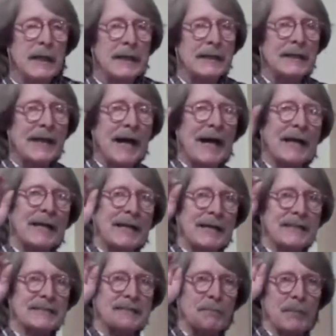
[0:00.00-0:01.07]
That
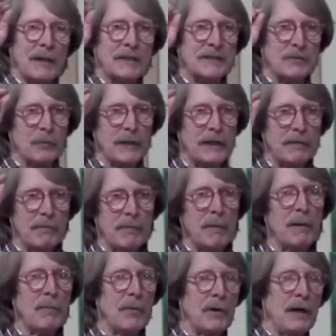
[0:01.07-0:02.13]
is the best way to
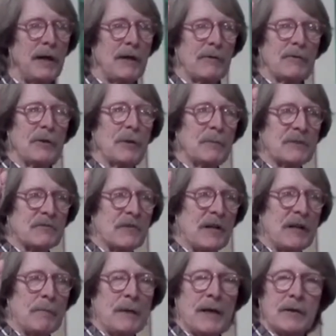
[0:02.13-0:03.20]
remember how the Romans
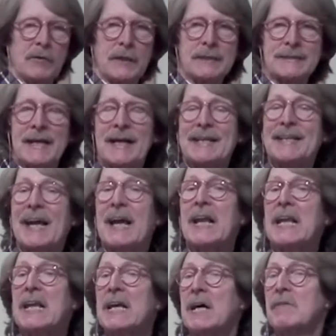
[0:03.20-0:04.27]
felt about Greece. They
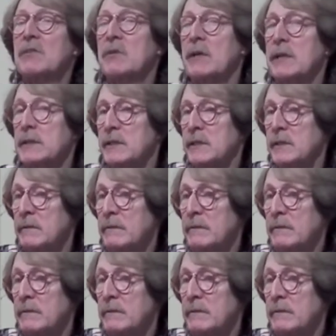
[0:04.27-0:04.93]
loved Greece.